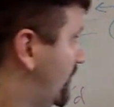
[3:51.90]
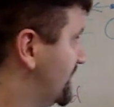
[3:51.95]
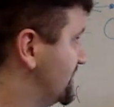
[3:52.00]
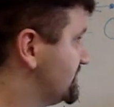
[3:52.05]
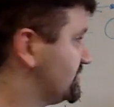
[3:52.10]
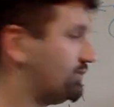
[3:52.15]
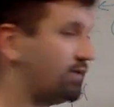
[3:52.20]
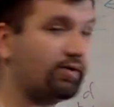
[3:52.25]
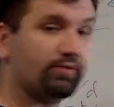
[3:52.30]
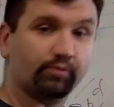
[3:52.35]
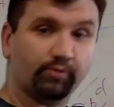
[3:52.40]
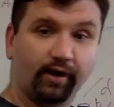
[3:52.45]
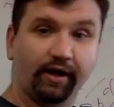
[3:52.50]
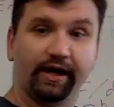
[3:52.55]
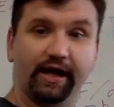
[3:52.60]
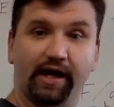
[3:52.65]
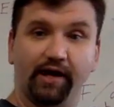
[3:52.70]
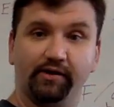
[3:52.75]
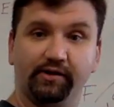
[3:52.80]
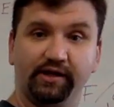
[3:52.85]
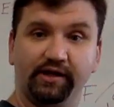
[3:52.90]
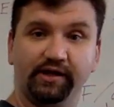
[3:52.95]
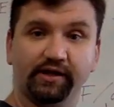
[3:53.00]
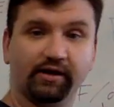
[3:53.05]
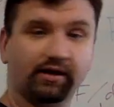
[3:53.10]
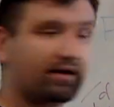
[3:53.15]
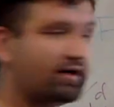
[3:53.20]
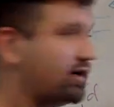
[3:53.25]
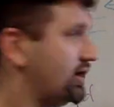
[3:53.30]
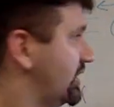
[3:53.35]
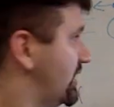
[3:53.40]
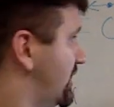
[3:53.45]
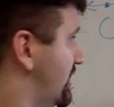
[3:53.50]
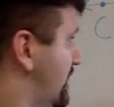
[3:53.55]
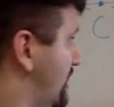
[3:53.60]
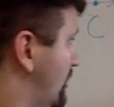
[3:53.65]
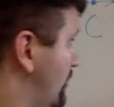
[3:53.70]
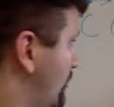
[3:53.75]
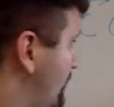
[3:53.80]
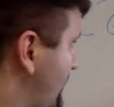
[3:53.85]
once we run out here,
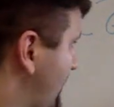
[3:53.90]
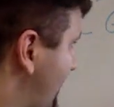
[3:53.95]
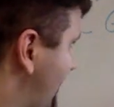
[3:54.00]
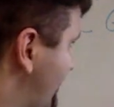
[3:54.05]
we